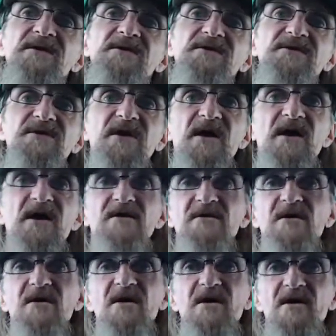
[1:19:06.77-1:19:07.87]

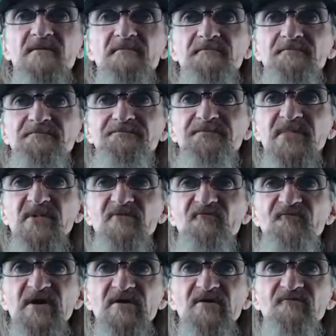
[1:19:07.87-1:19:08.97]
Yeah,
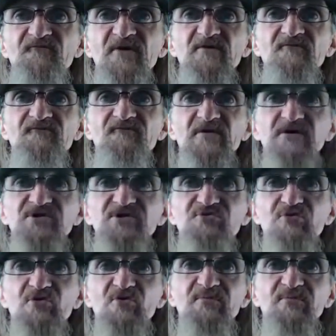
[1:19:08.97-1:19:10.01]
very, very, very true.